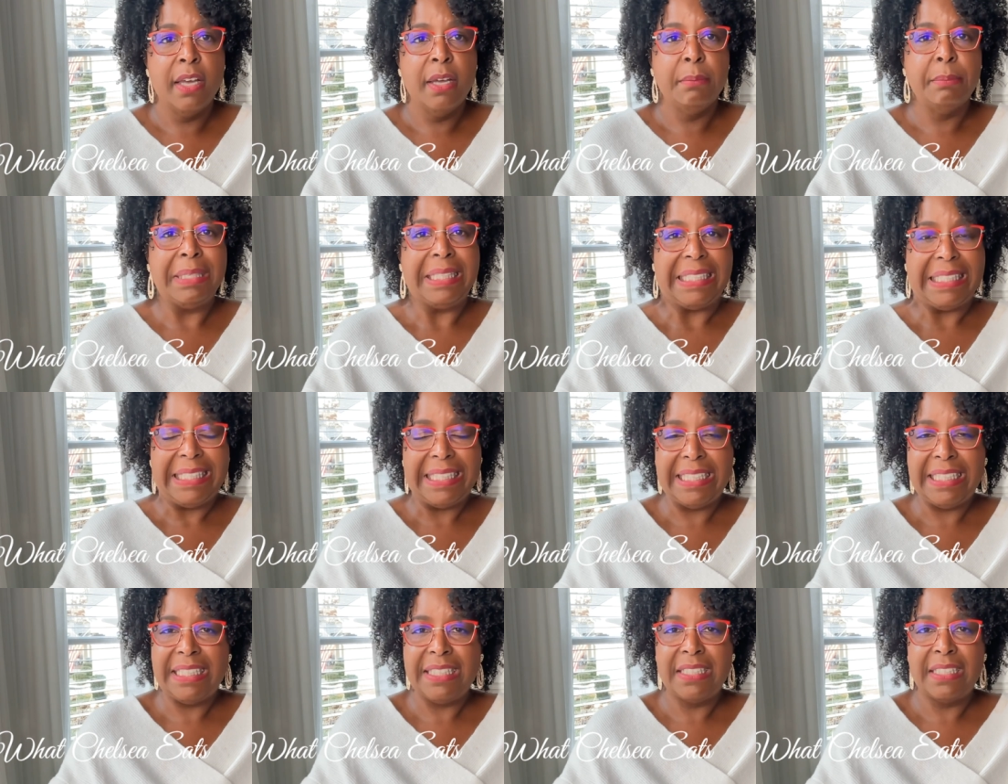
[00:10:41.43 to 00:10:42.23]

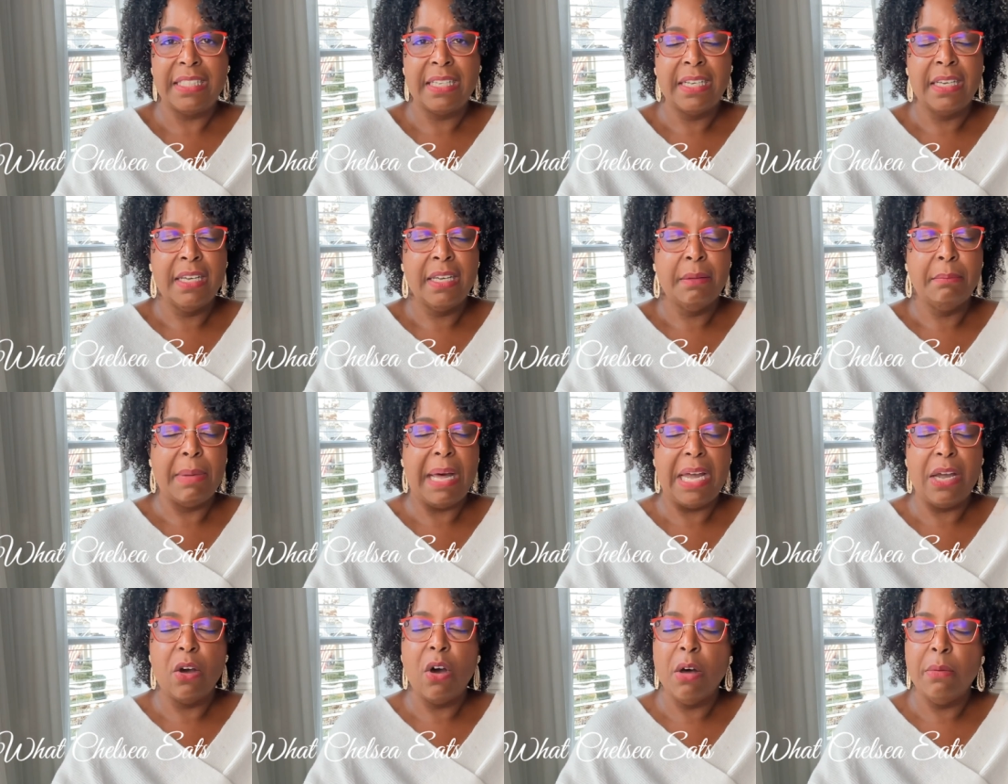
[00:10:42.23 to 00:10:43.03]
please,
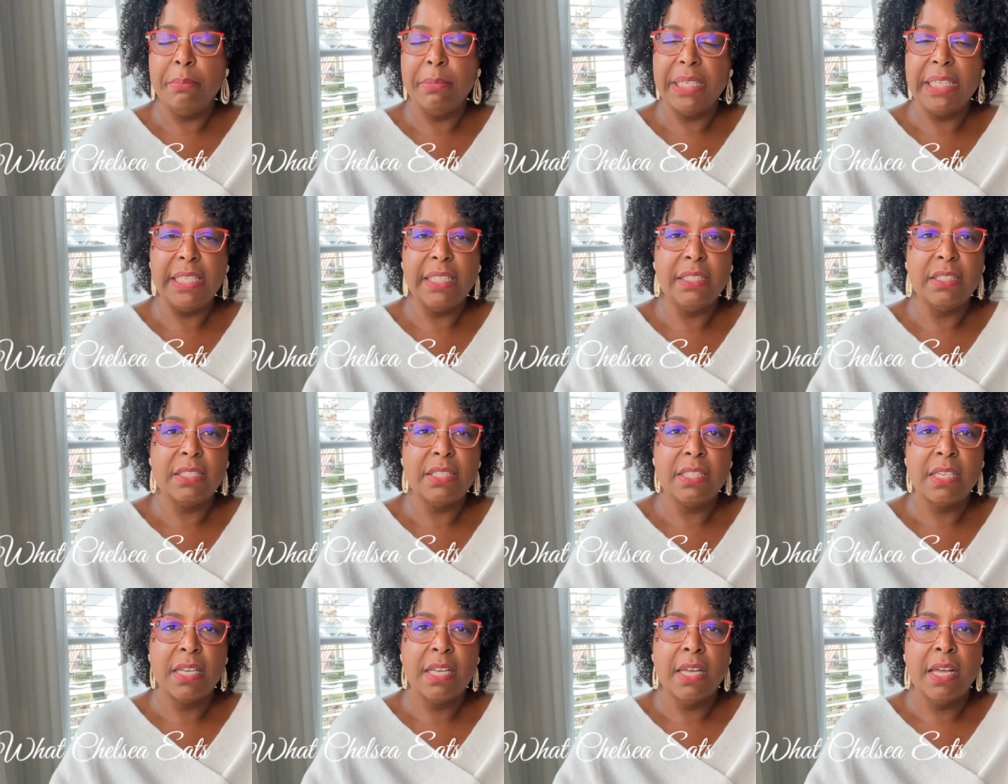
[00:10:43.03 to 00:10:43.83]
by all
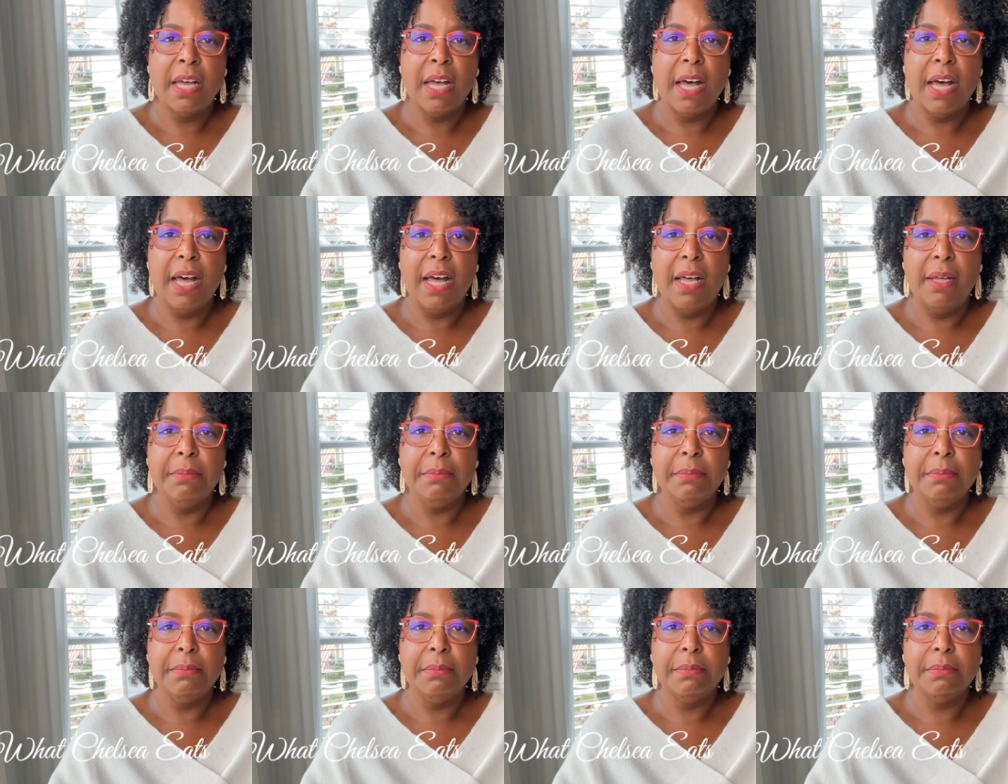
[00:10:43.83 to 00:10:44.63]
means,
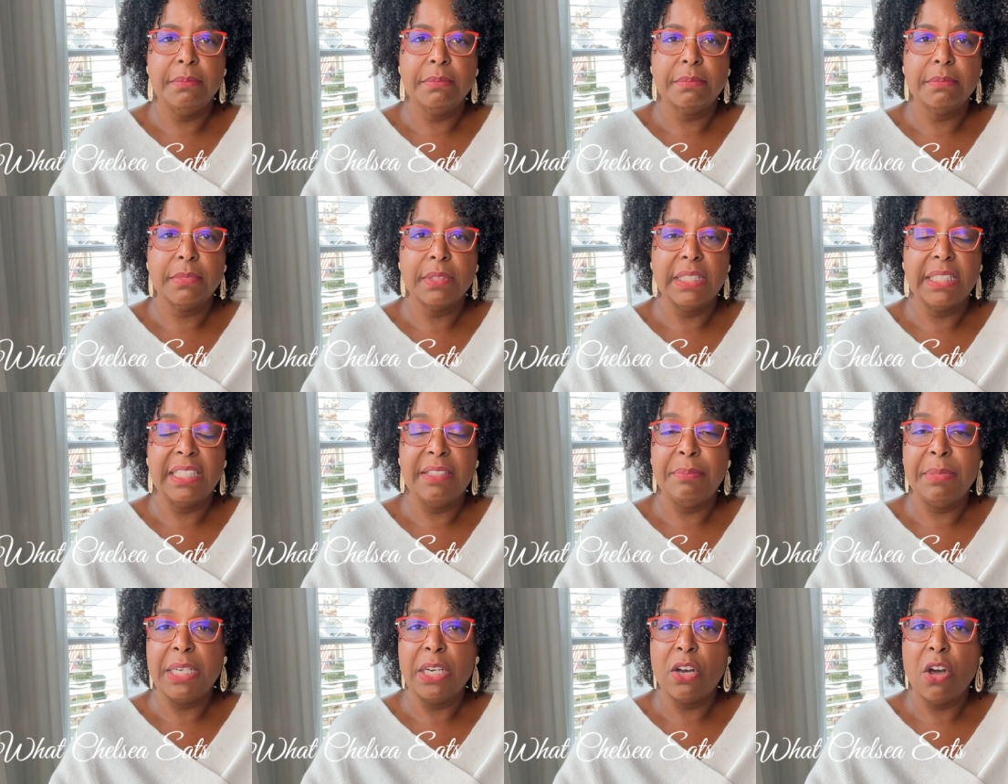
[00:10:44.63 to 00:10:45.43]
um,
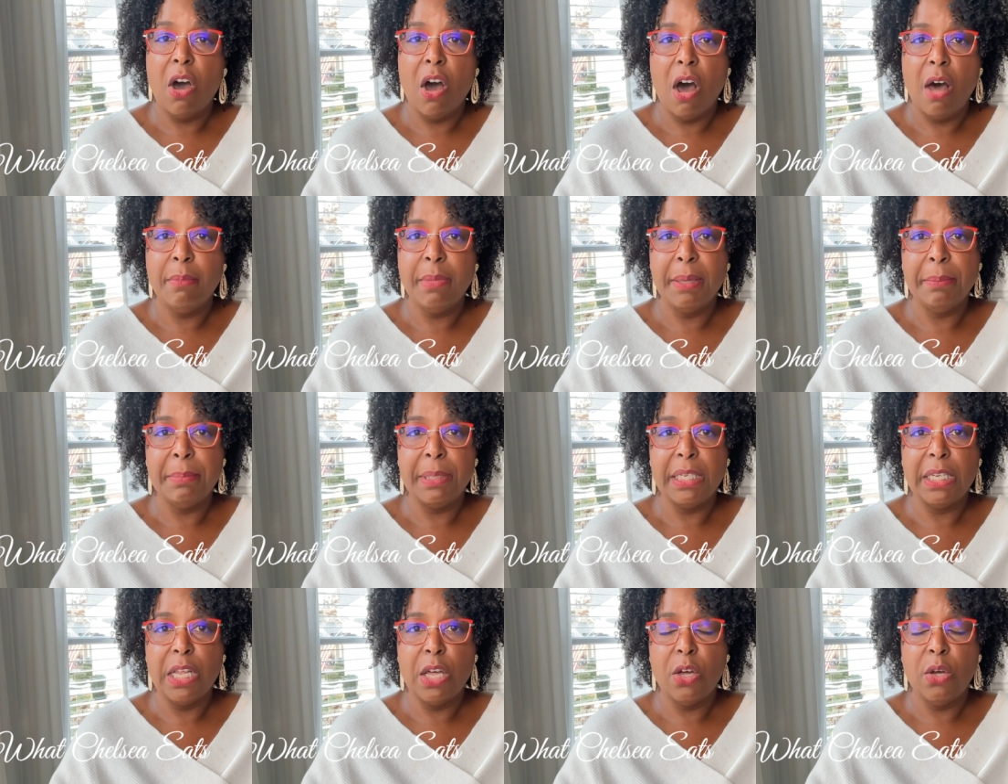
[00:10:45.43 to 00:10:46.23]
leave me a comment
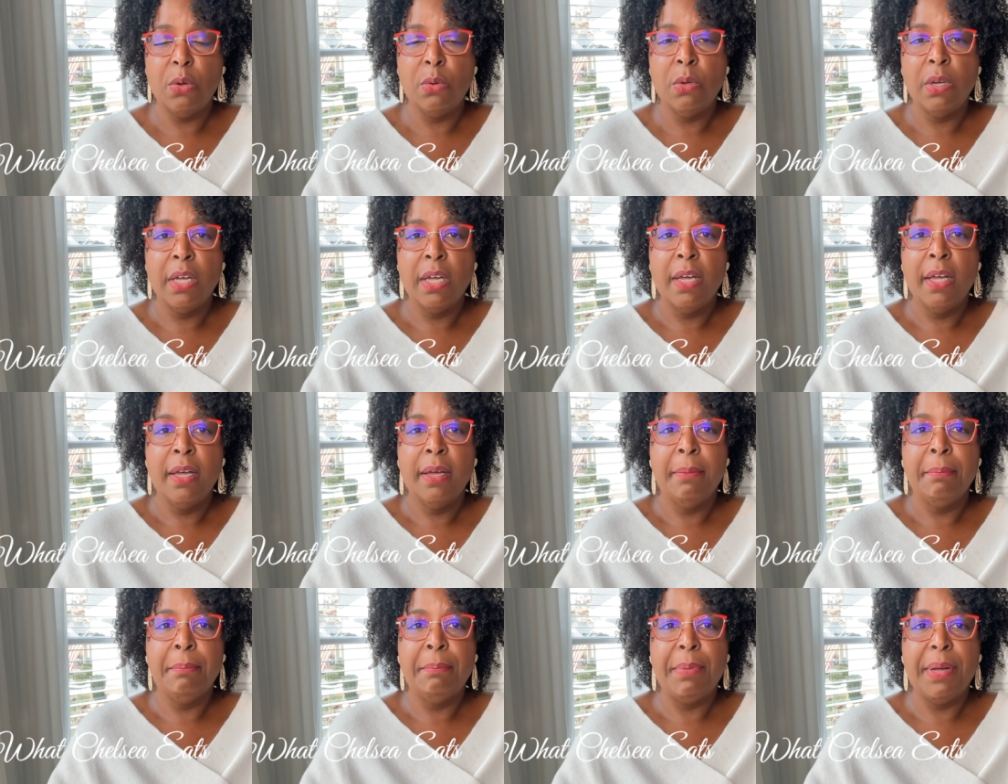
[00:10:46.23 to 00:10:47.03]
below.
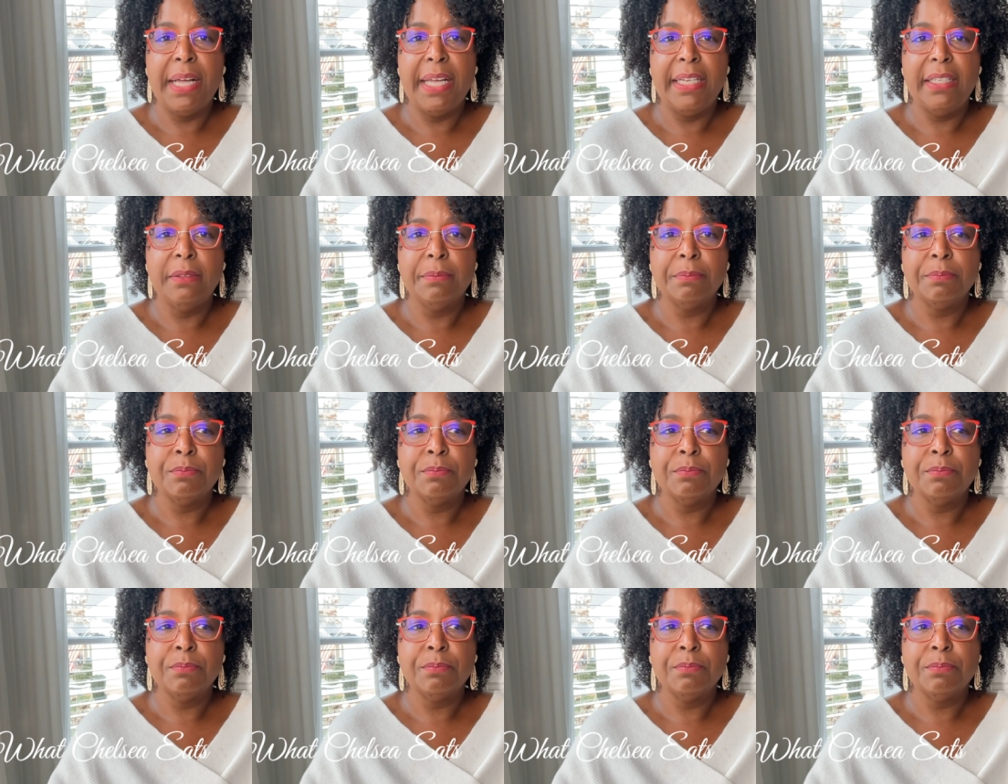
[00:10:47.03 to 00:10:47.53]
But